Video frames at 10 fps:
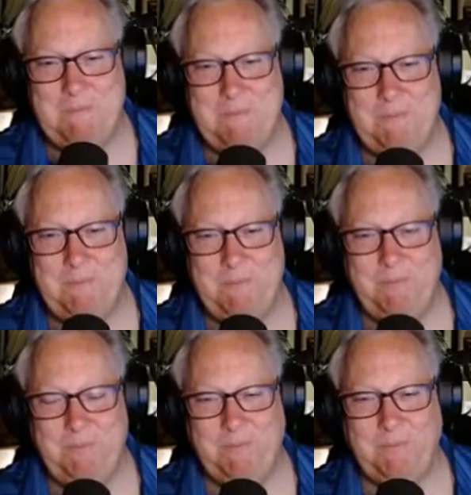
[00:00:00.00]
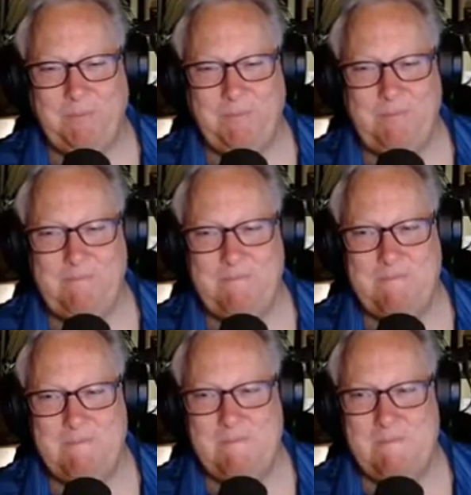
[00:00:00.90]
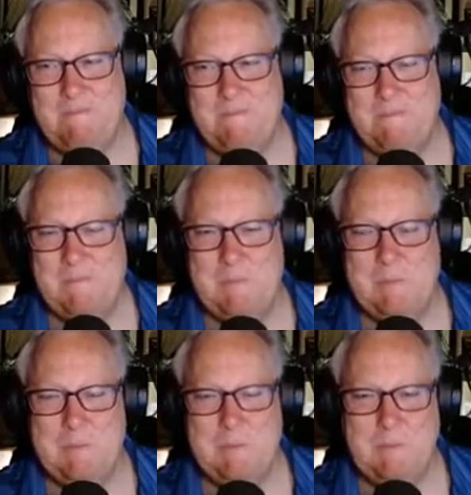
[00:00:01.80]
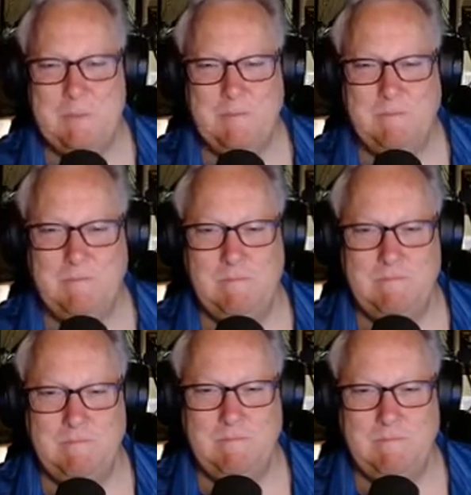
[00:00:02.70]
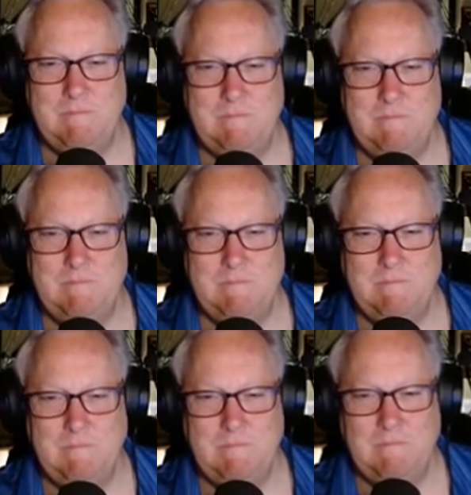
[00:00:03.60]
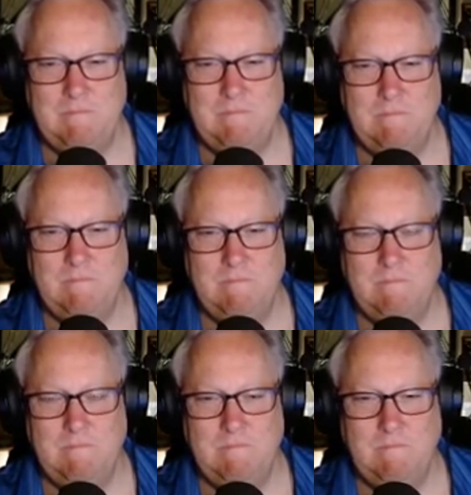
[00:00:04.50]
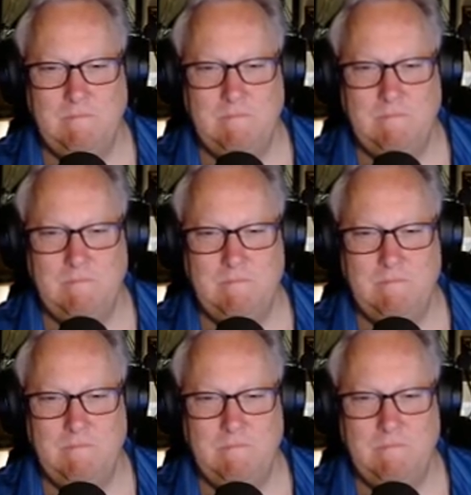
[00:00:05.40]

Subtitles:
[no speech]